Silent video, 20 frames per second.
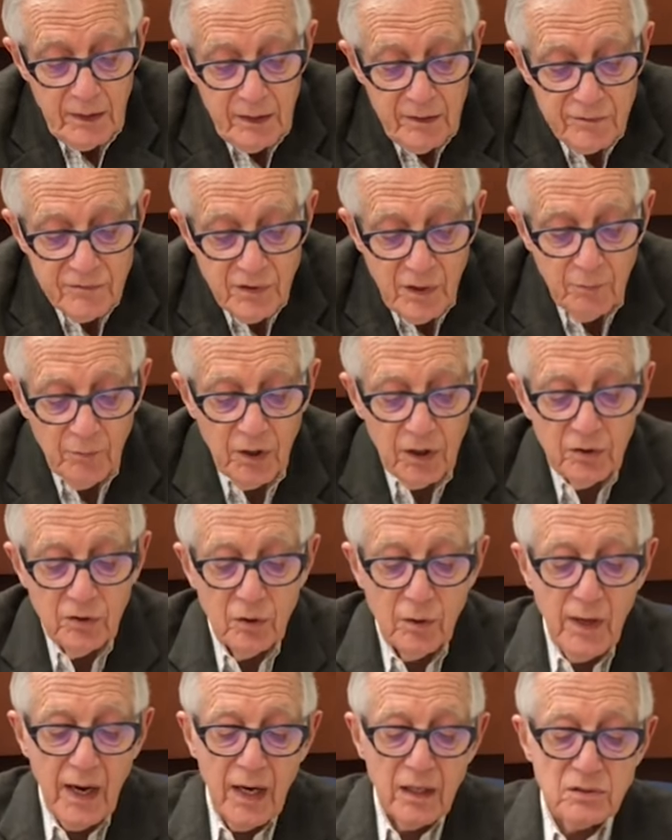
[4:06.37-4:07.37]
If someone in
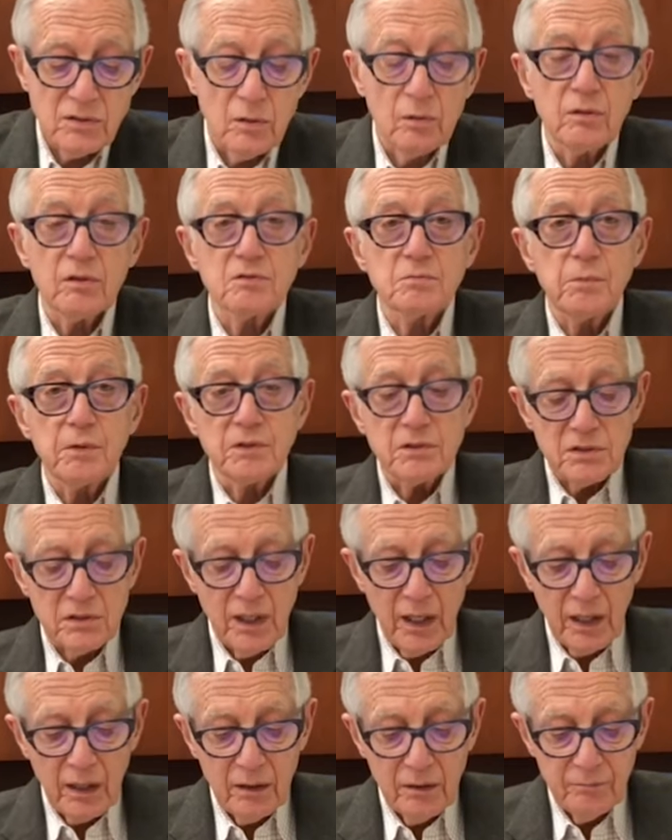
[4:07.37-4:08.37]
your household has been
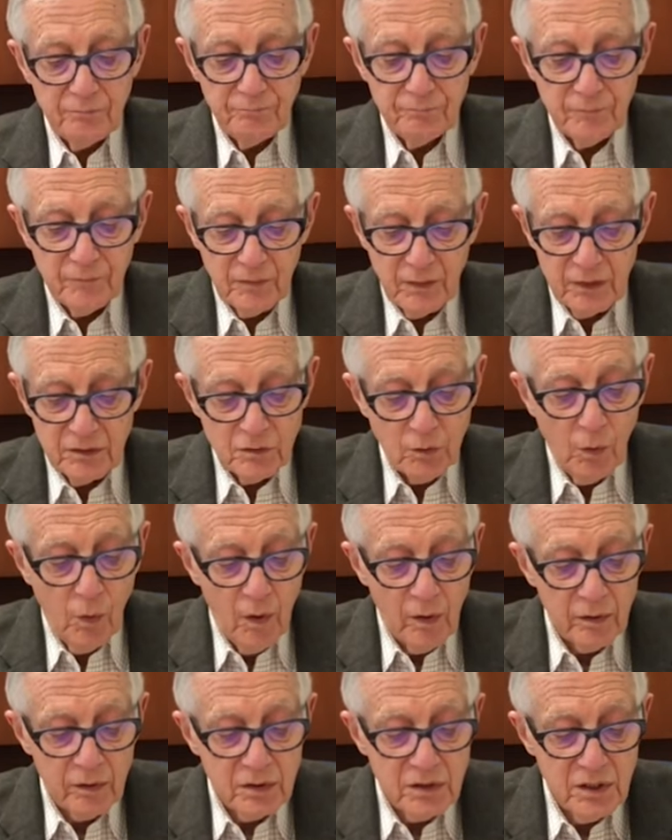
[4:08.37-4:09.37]
sick, is
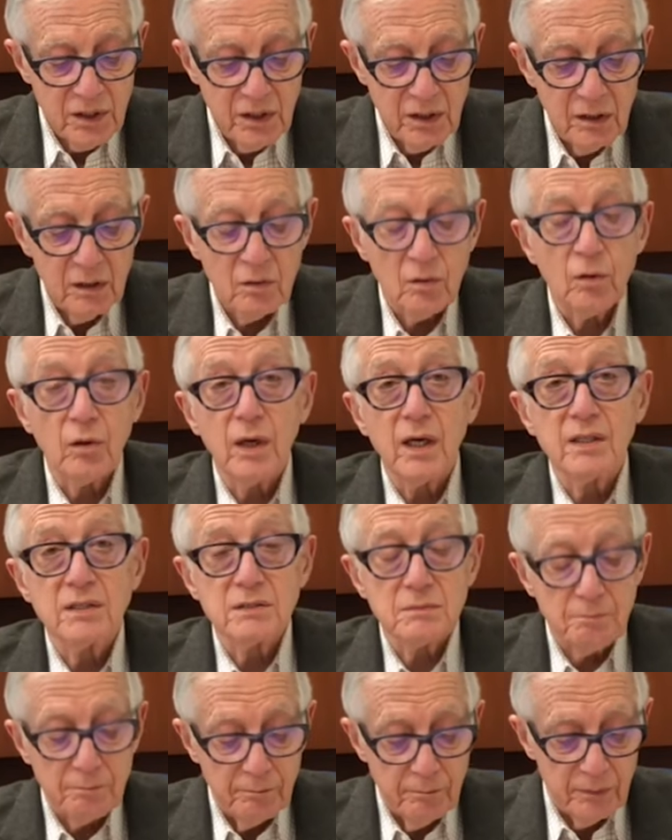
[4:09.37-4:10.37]
quarantined, or
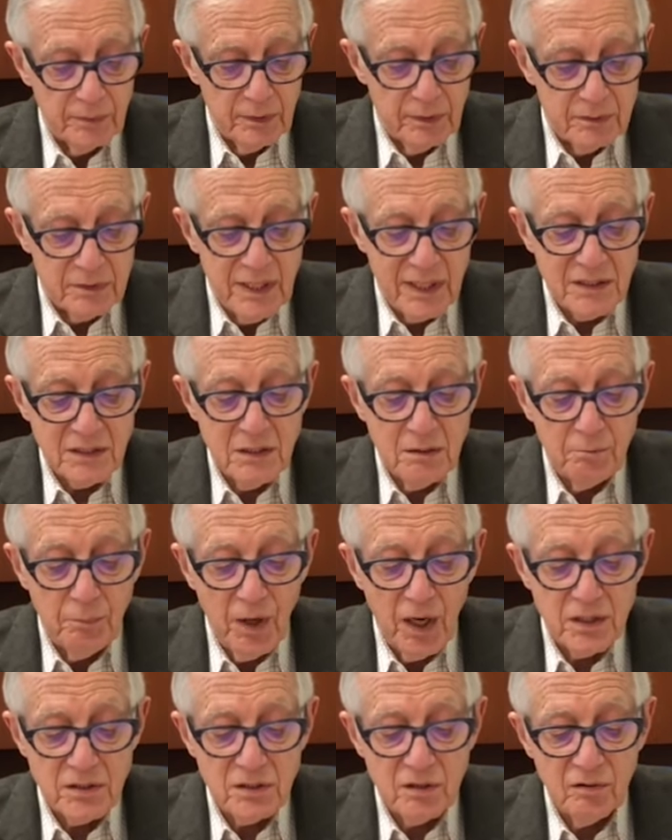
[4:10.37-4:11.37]
has tested
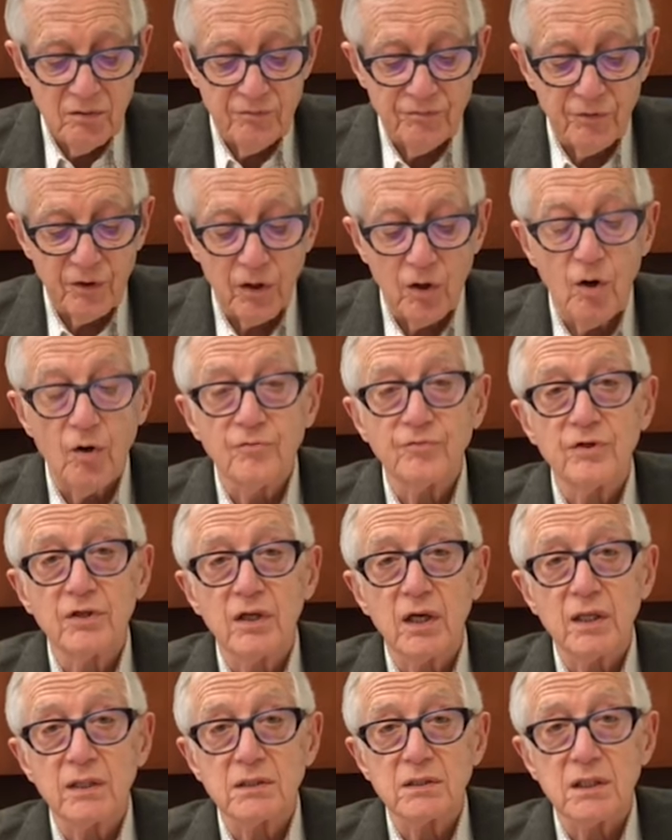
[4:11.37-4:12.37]
positive for
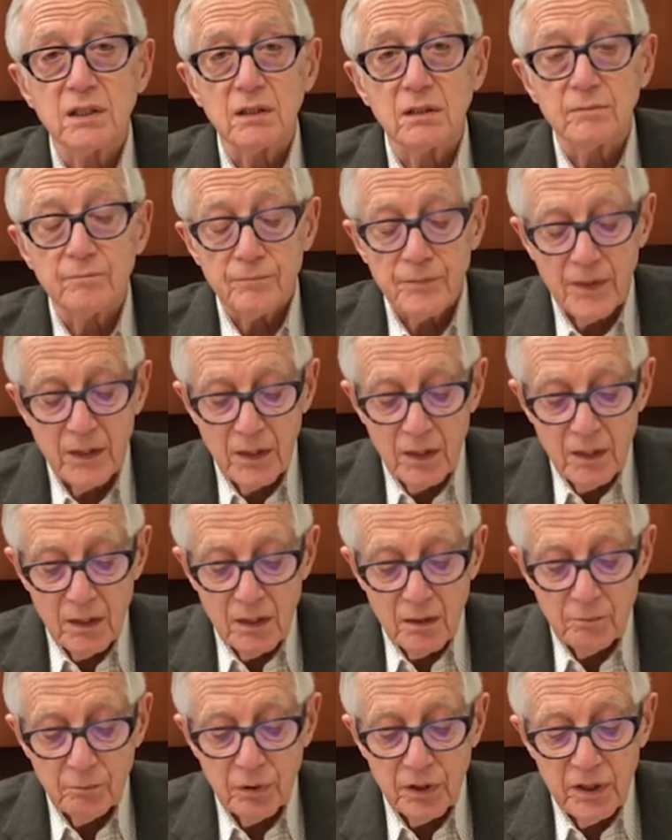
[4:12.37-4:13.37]
COVID-19,
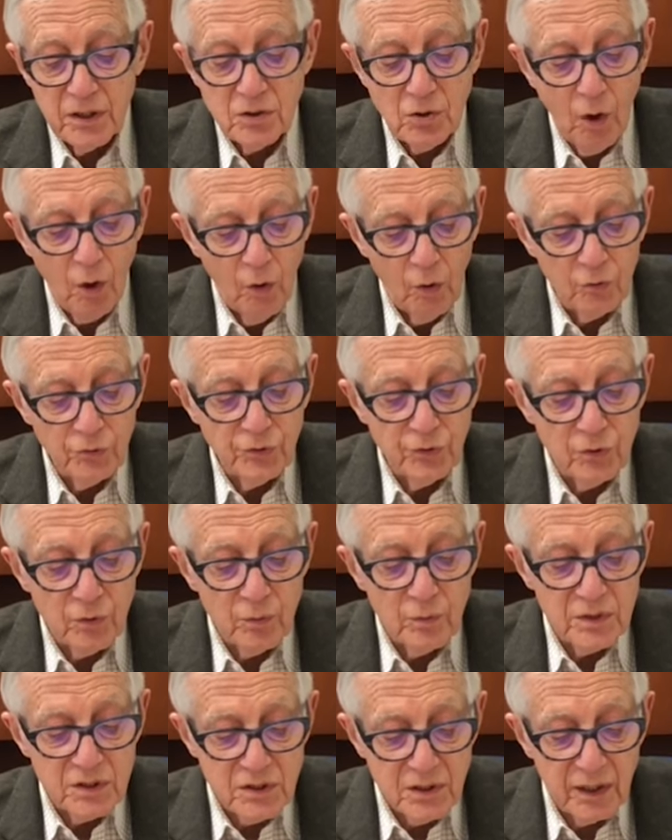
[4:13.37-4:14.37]
please hold
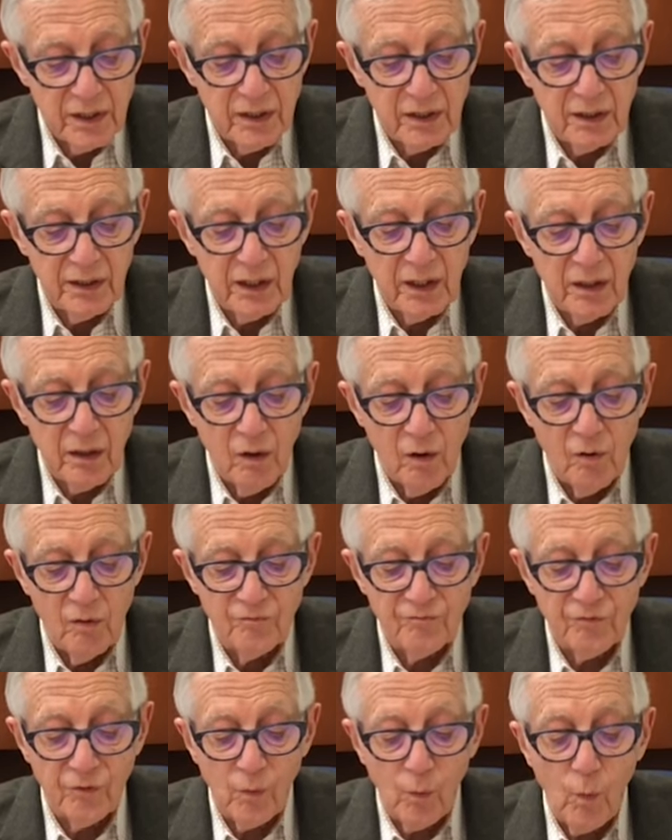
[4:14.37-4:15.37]
your recycling at
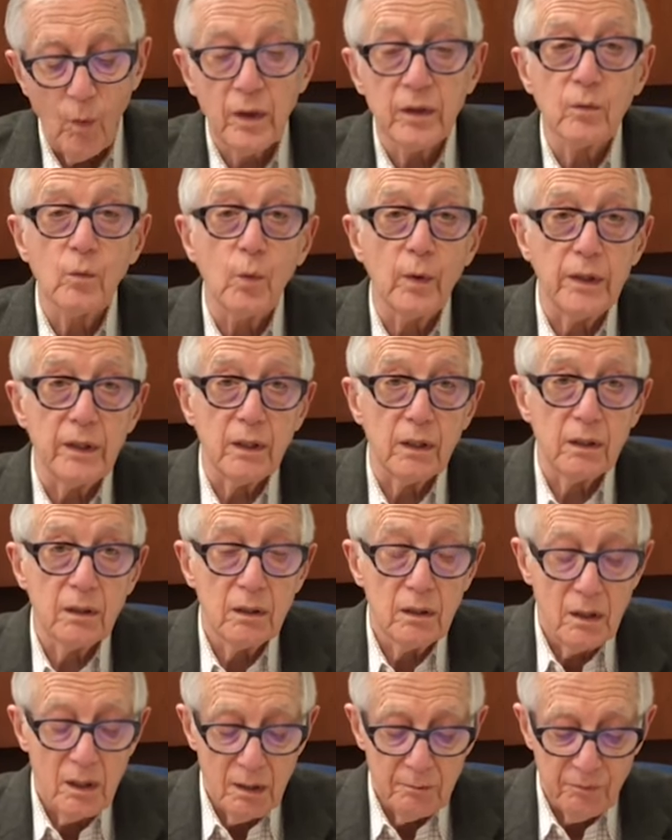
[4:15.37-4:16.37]
home for 1 week
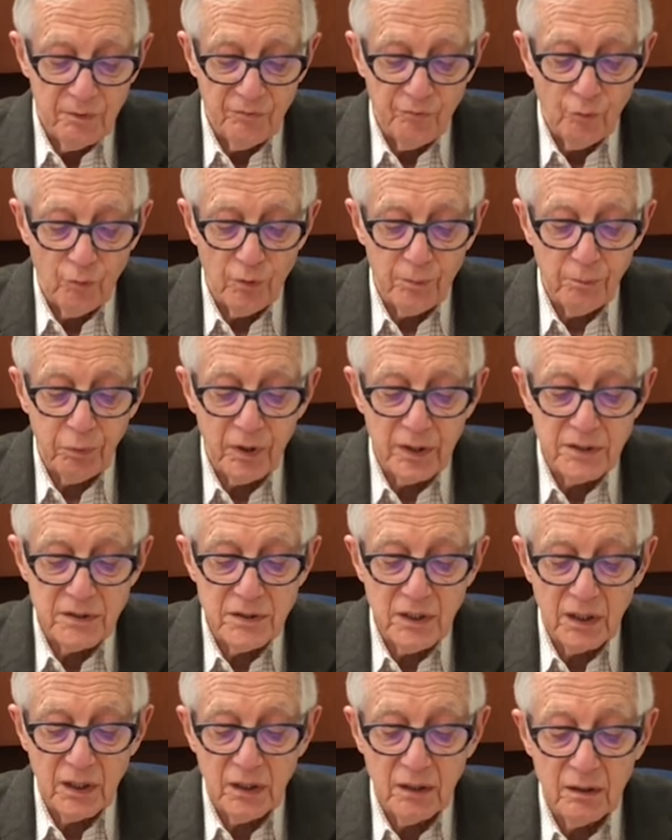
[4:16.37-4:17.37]
before
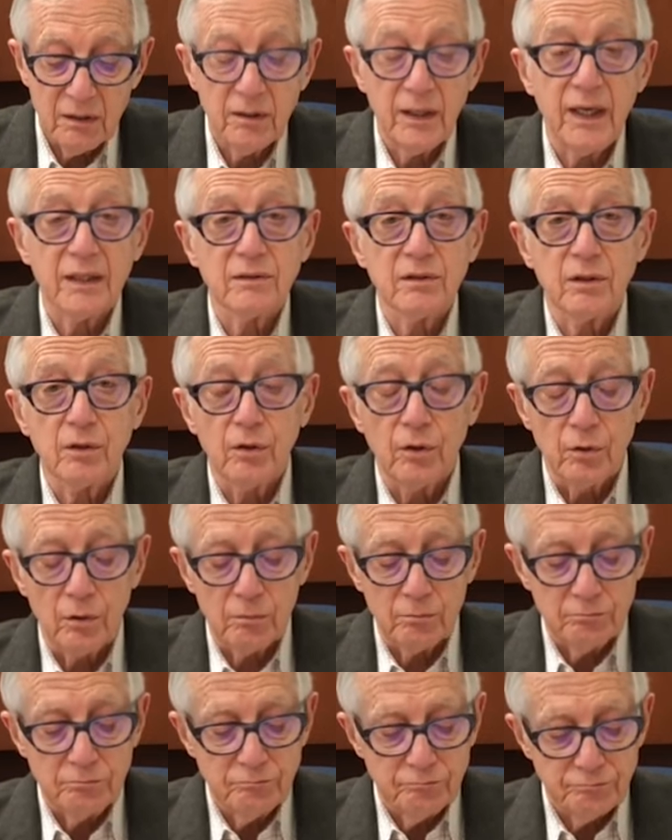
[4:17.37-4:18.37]
placing it at the curb.